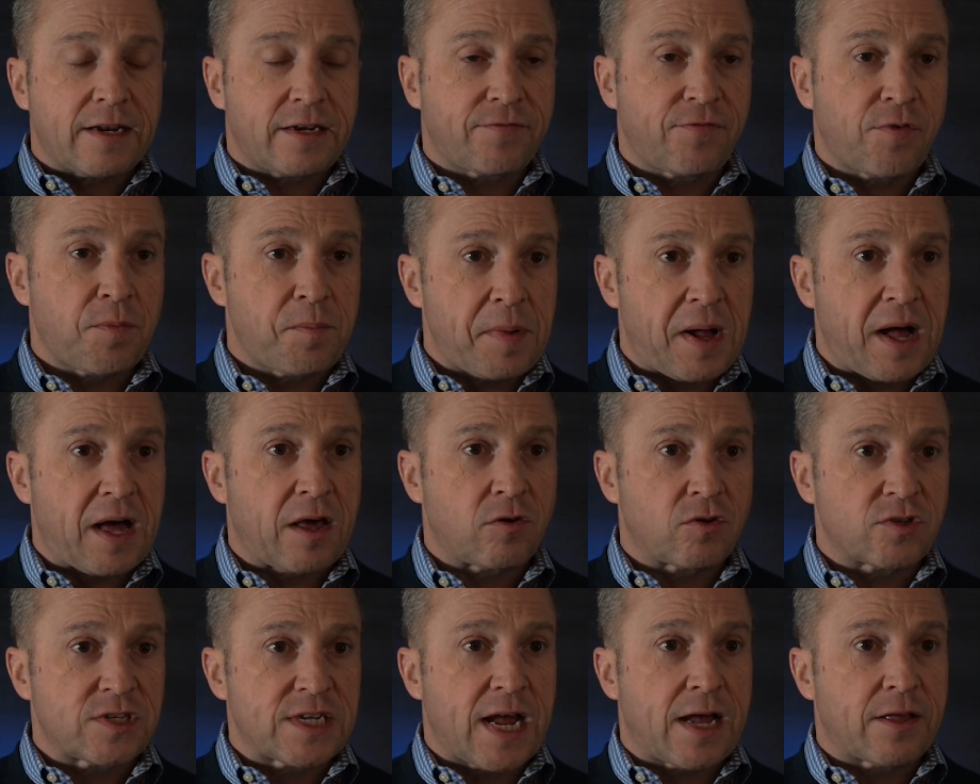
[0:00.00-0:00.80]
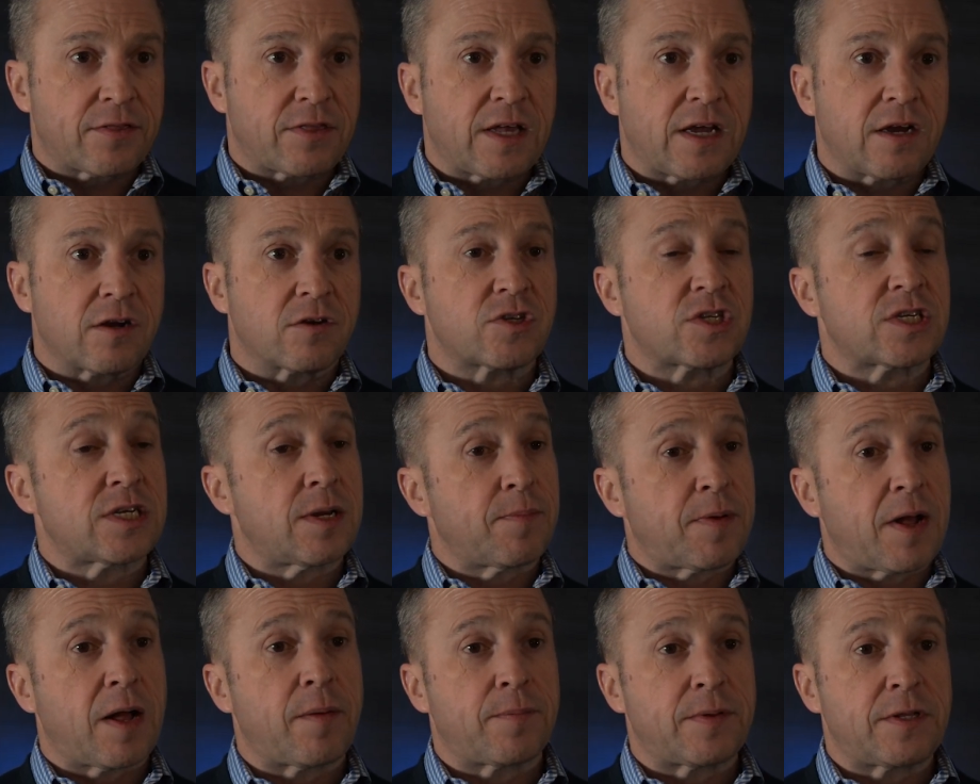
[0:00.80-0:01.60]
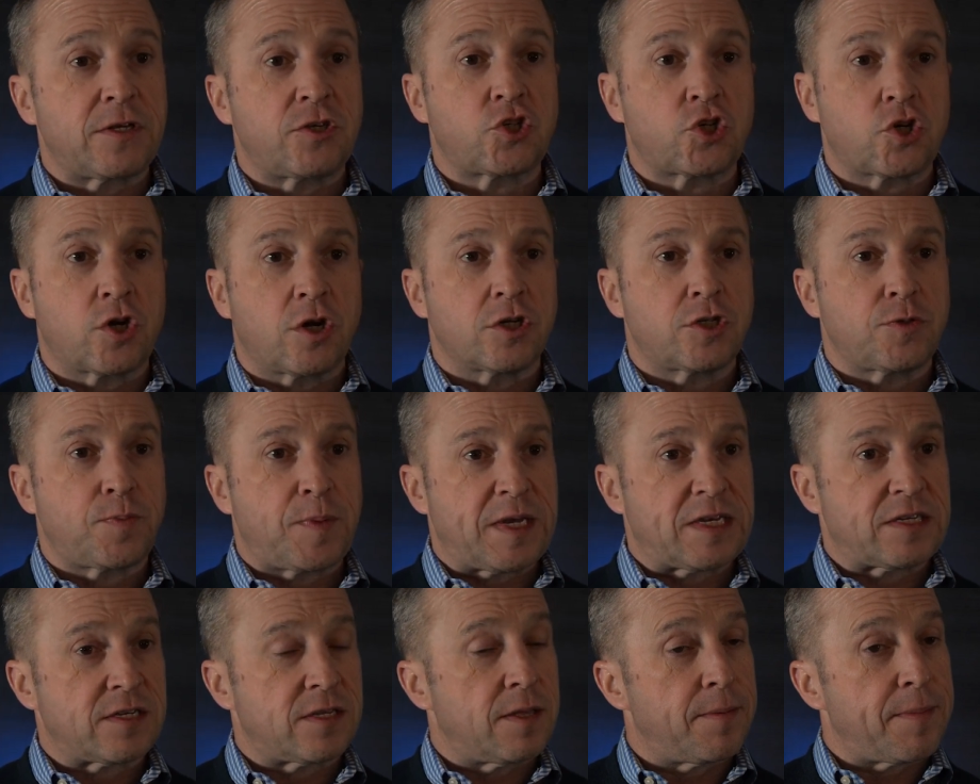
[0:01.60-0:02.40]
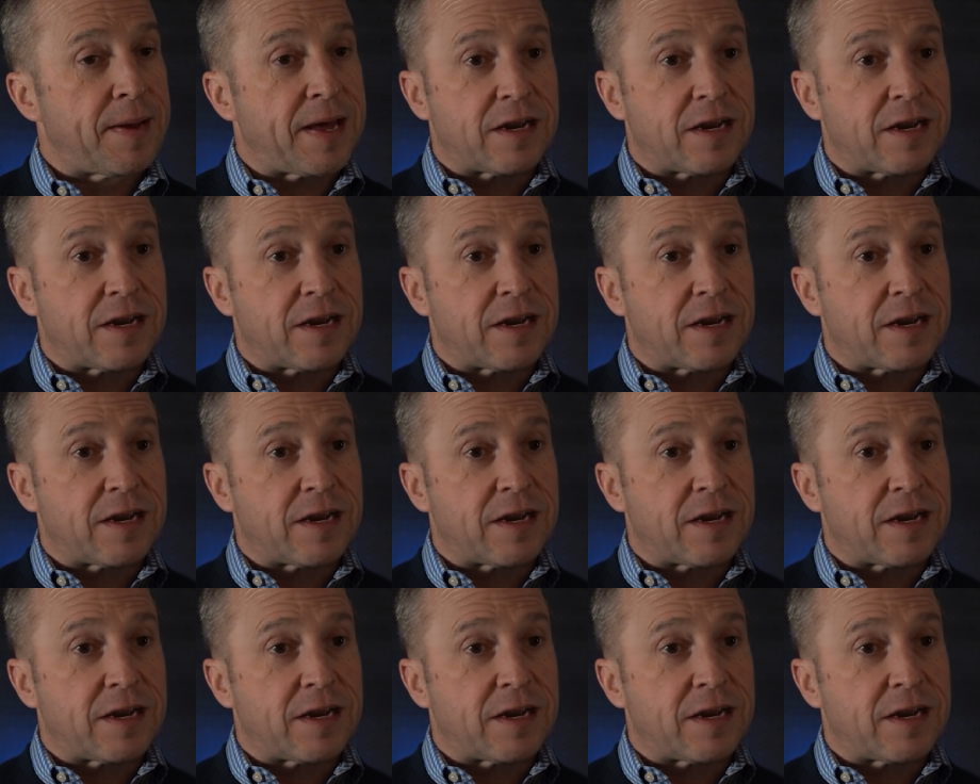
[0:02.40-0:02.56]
of different models out there. Some companies charge based on the